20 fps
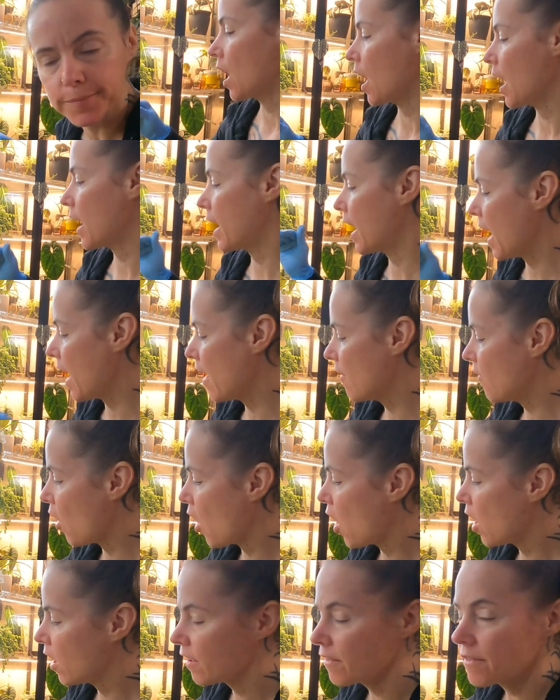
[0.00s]
I have
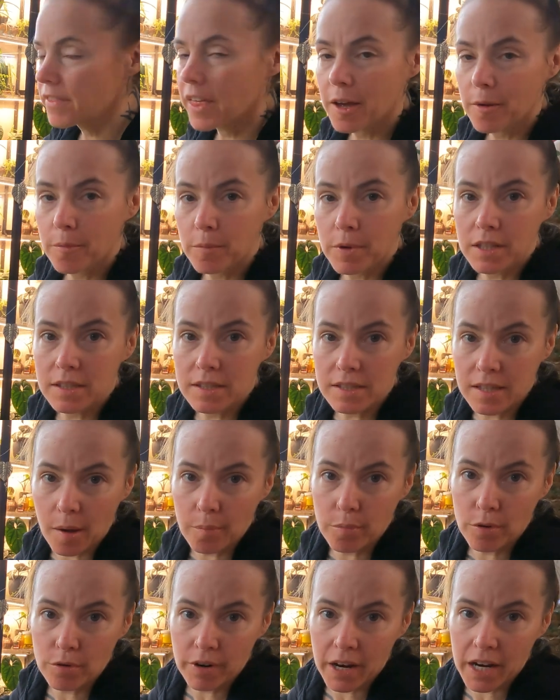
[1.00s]
all of them
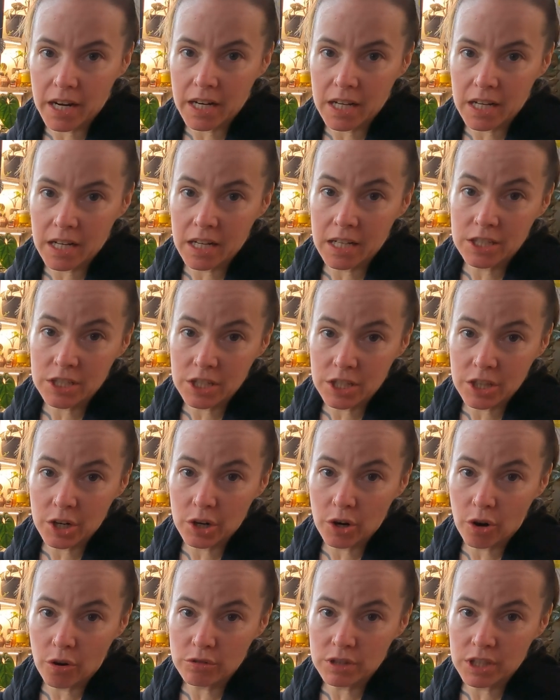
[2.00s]
separated into
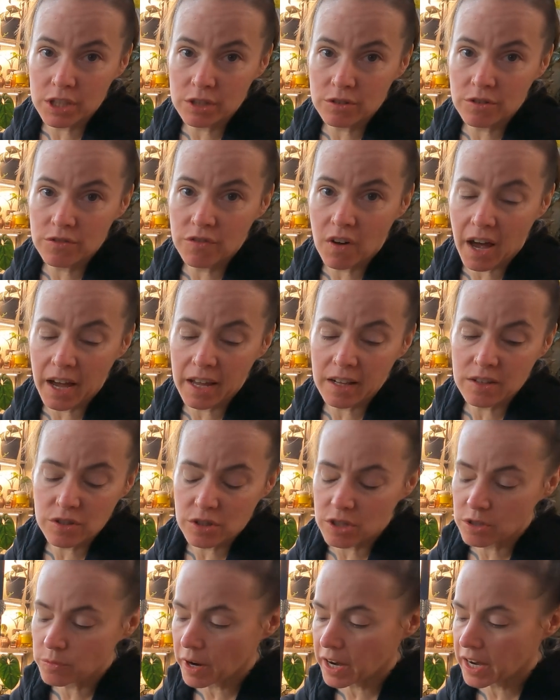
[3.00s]
their own little vines
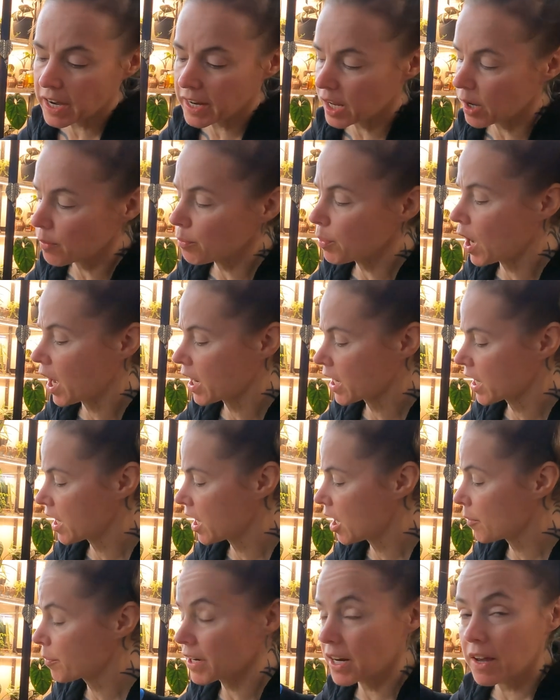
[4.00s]
and they're ready to get potted
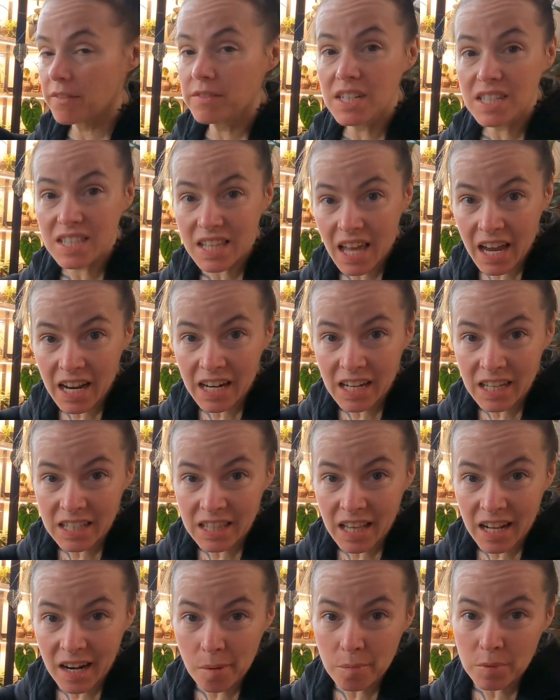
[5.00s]
up. And I've
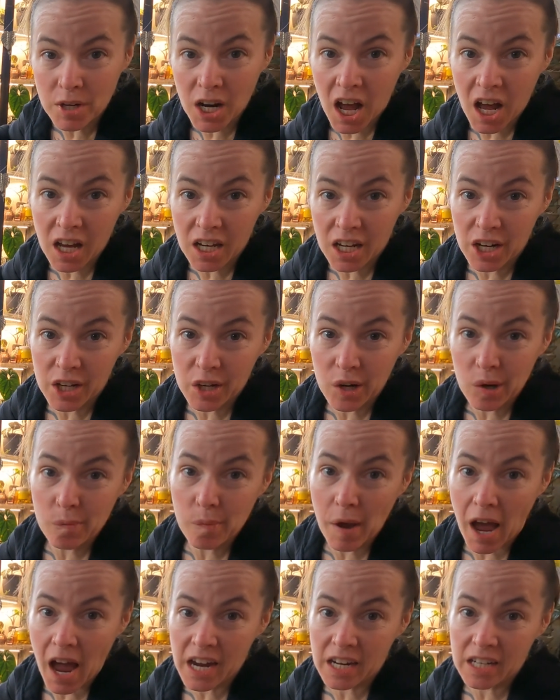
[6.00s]
decided that I'm not gonna go
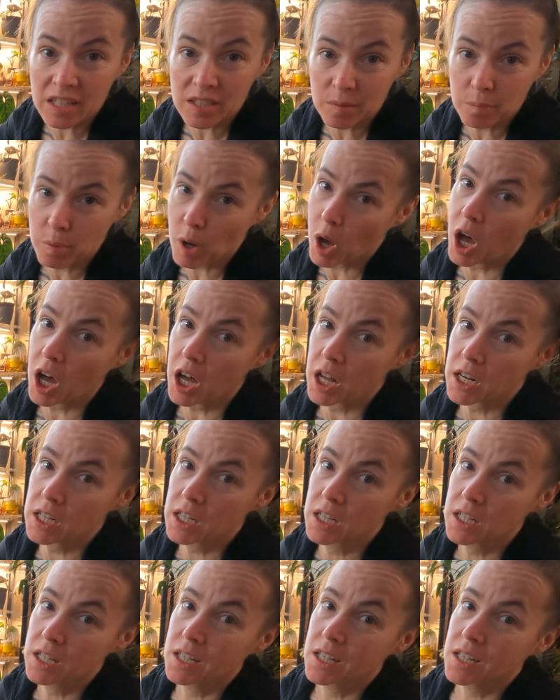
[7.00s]
back into pond.
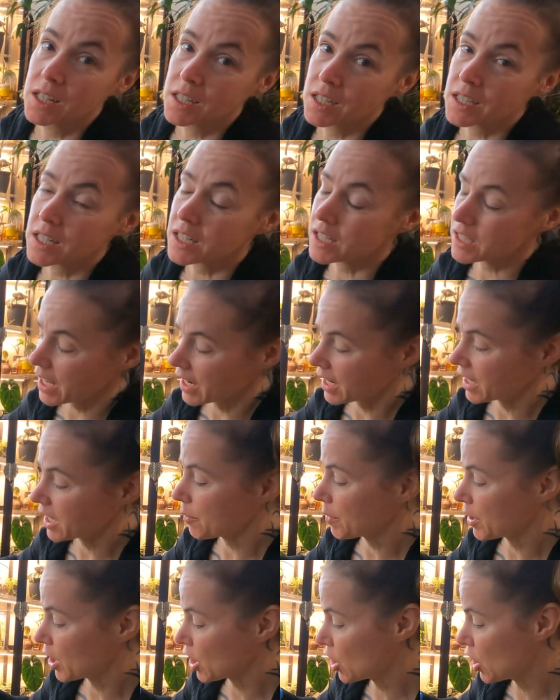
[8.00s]
I decided I'm
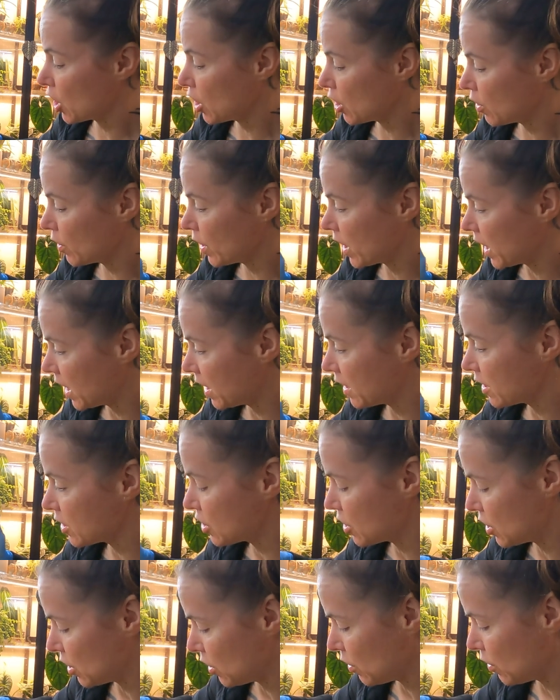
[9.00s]
gonna go
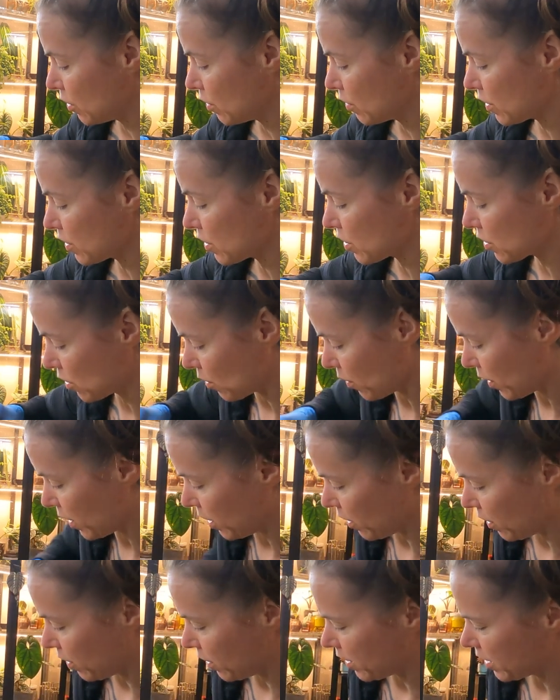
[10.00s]
into
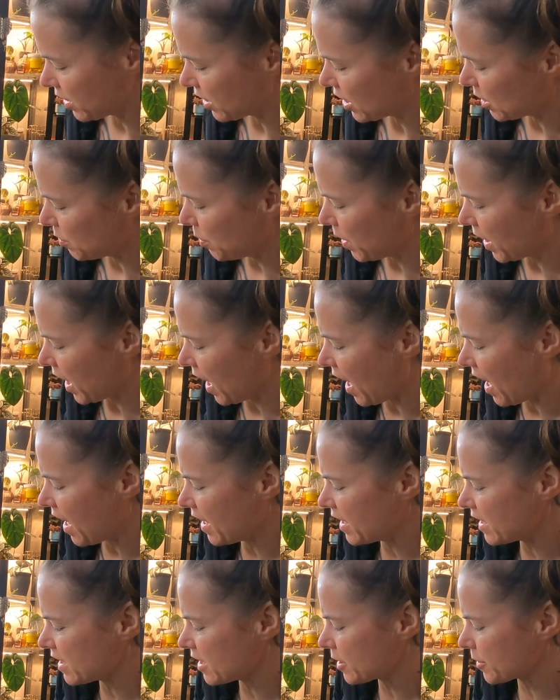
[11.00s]
soil just
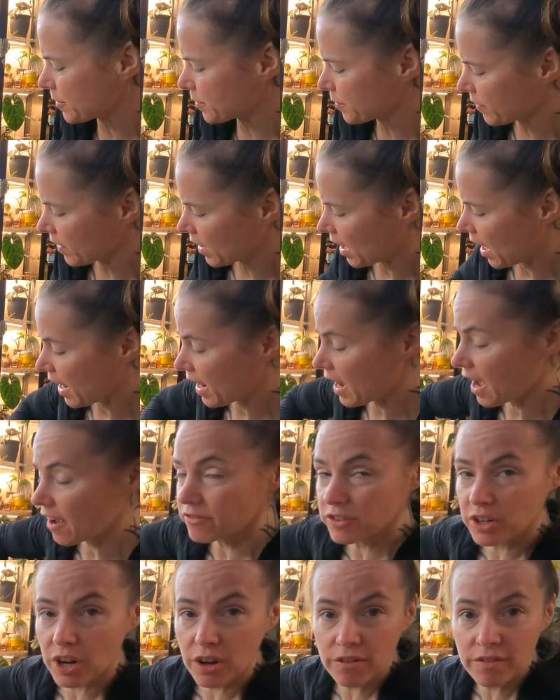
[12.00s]
because I have
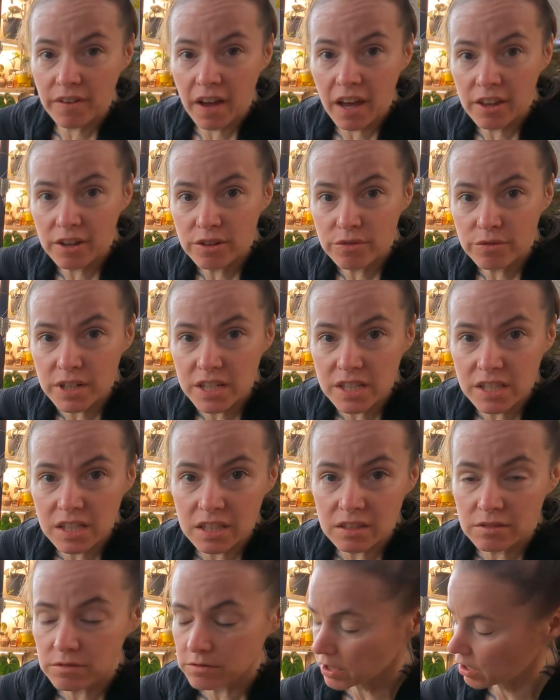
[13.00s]
no valid
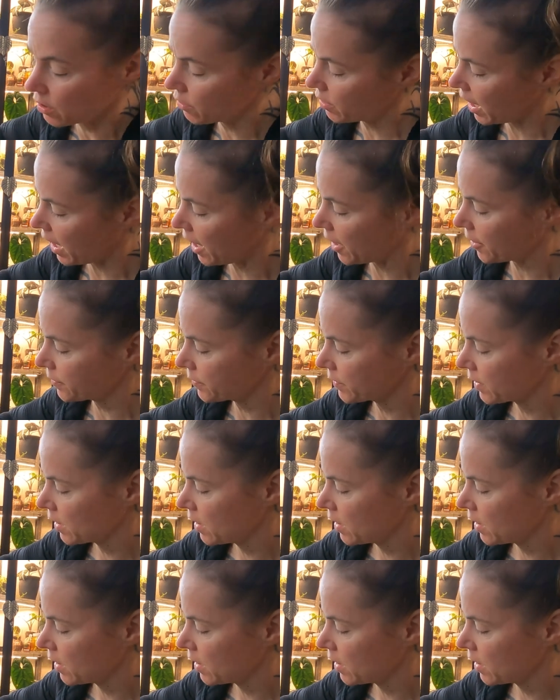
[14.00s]
reason, okay?